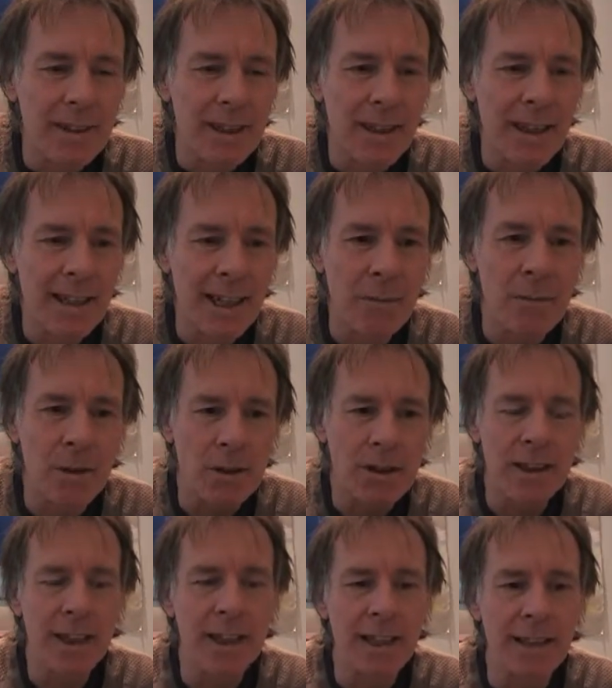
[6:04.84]
I walked
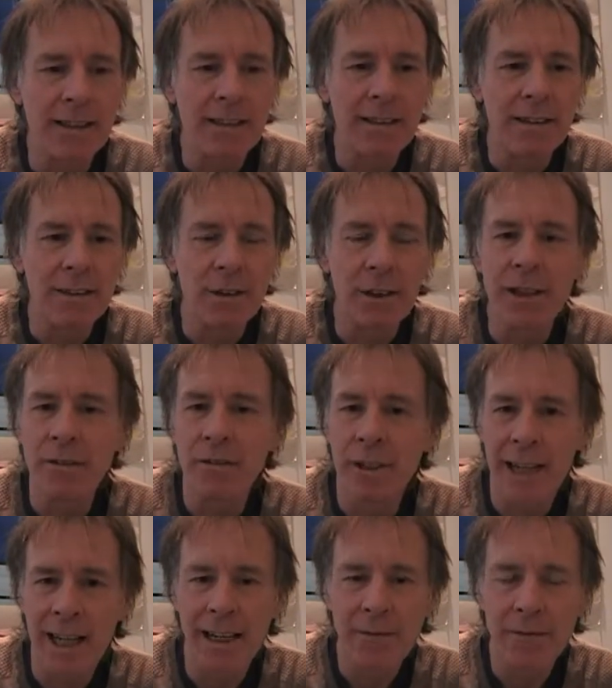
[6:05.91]
in looking for
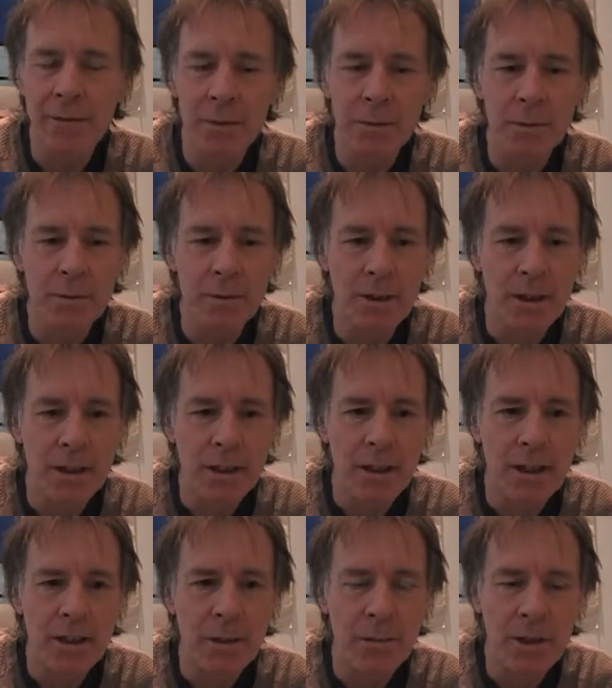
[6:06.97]
cat food.
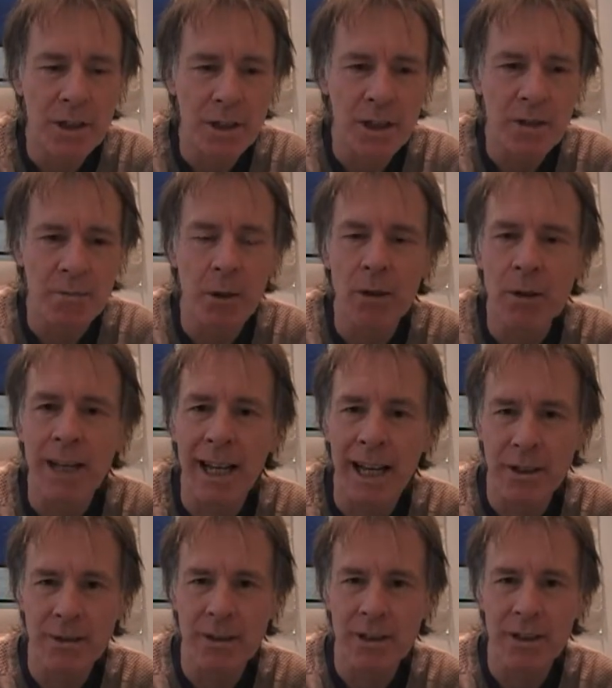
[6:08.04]
There was a small
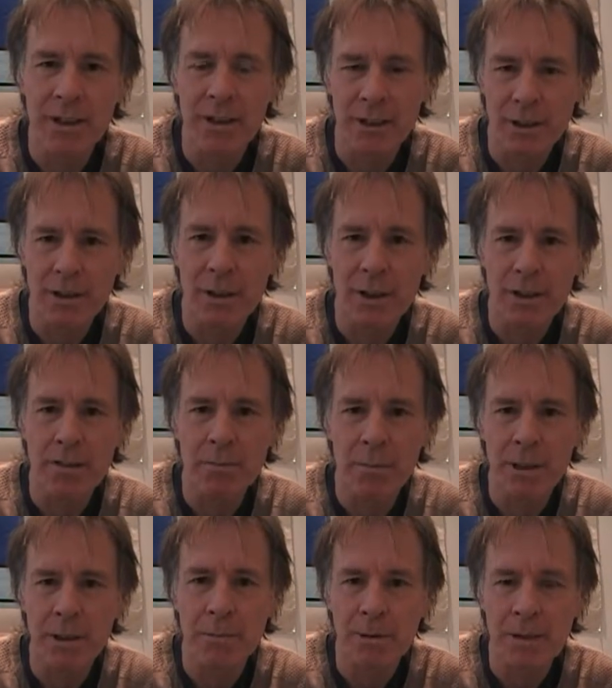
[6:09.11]
counter and lots of
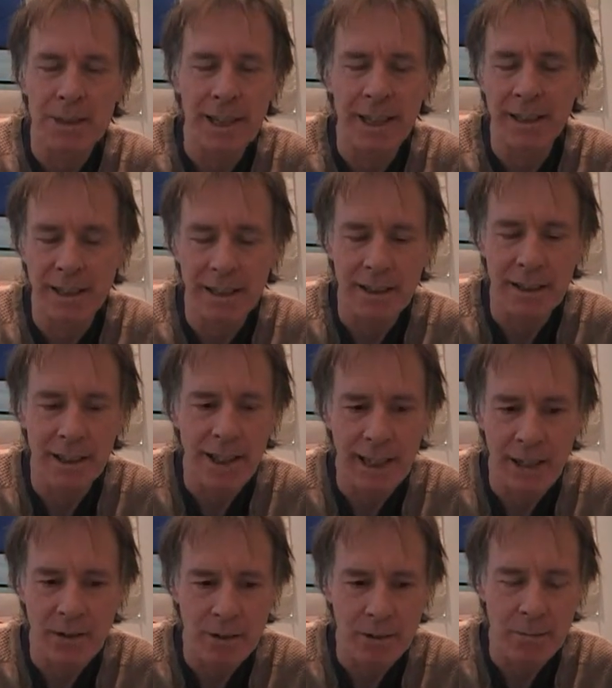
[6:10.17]
people standing at the
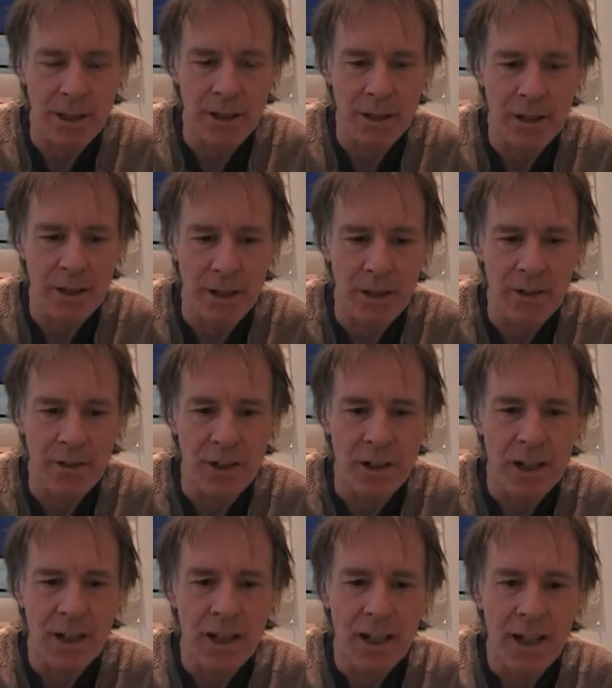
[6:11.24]
counter being served,
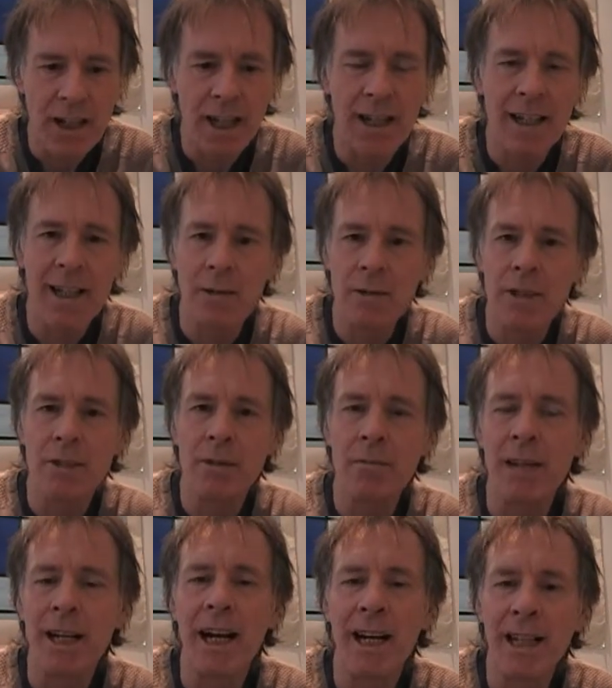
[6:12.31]
and I was stood
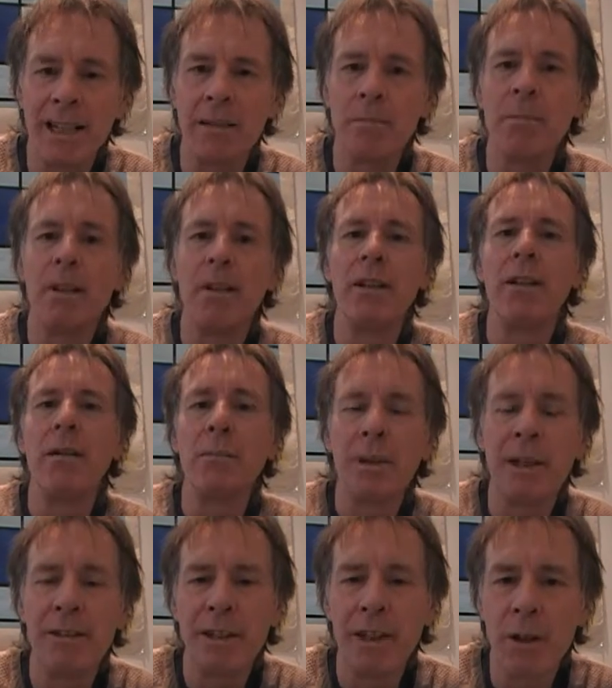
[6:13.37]
behind them,
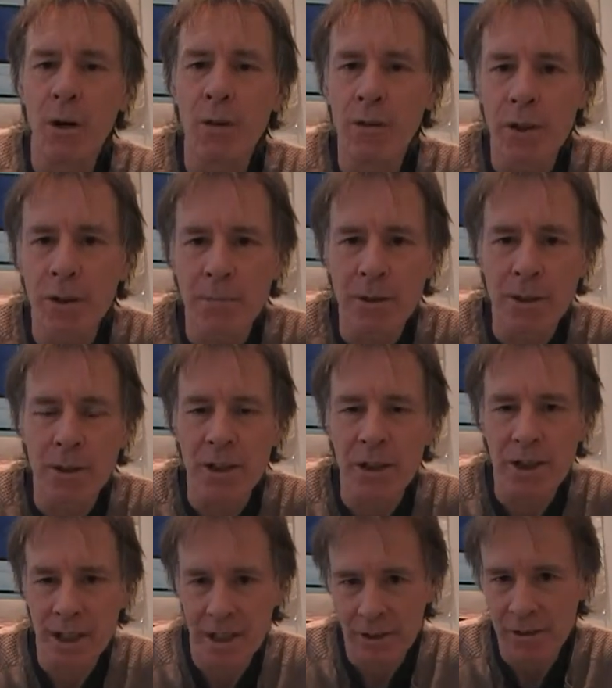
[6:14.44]
peering over them to the
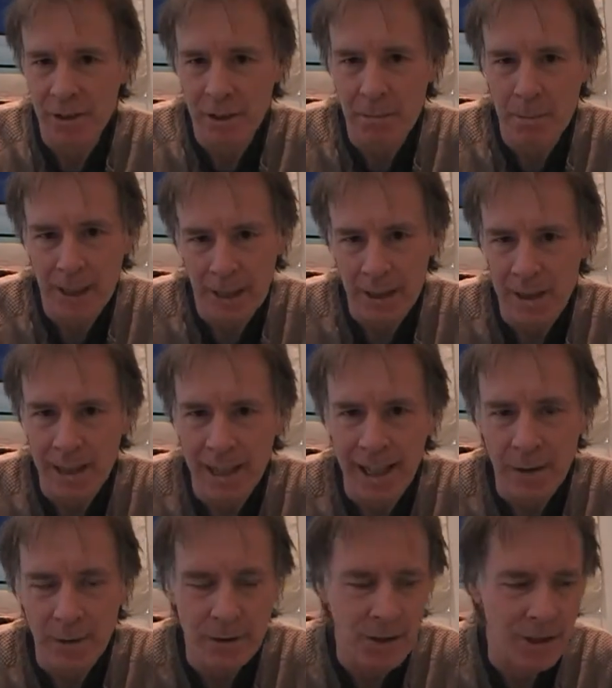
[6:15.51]
shelves at the back of the
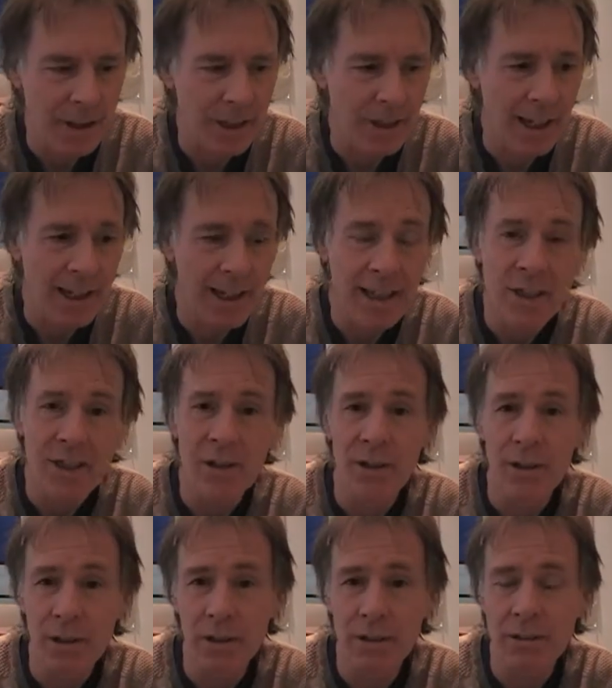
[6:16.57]
counter, and I
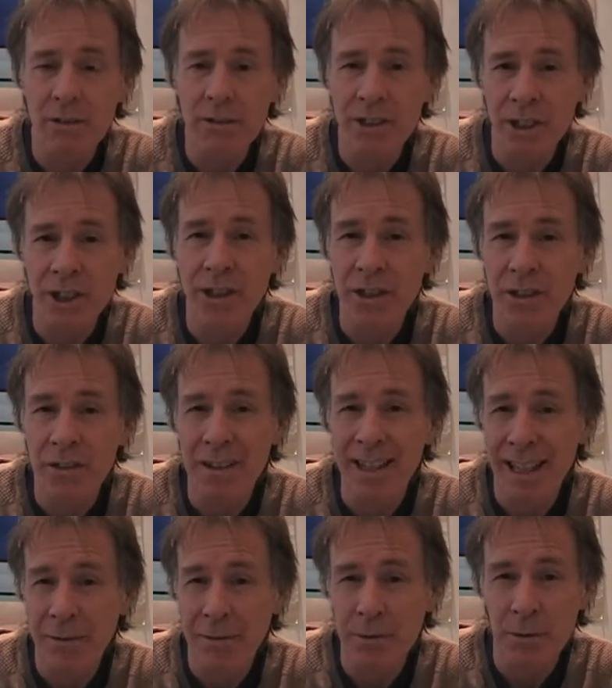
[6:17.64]
saw tins of
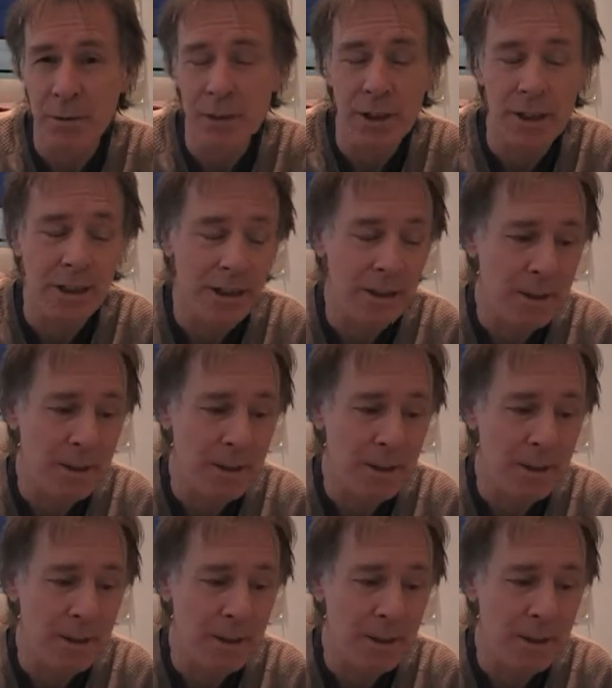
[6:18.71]
cat food there.